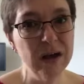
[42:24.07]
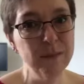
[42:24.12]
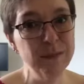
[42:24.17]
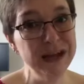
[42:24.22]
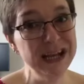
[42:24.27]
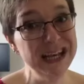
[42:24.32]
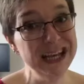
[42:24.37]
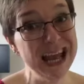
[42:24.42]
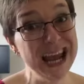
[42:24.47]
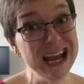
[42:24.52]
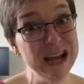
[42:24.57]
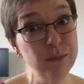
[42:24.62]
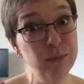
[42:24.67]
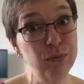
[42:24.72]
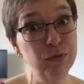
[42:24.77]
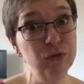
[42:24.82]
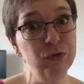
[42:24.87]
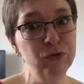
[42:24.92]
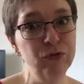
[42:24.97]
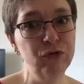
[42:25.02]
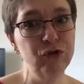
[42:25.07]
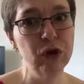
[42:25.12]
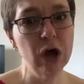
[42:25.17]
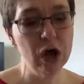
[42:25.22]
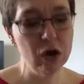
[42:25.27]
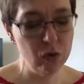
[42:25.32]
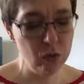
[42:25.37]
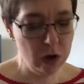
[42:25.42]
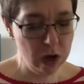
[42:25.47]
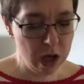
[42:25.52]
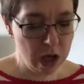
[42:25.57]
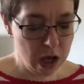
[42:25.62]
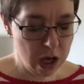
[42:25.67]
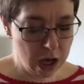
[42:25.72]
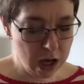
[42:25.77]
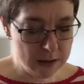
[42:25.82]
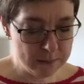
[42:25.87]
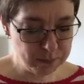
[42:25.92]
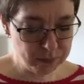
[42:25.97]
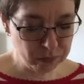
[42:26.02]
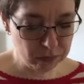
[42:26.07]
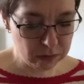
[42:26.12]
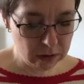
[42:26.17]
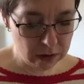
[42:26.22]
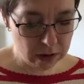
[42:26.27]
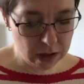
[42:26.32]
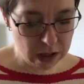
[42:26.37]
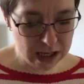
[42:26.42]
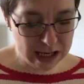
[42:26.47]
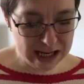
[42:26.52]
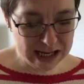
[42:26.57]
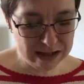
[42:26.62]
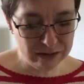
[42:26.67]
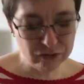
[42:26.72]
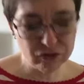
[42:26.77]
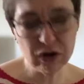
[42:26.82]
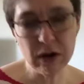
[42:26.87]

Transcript: in April. So in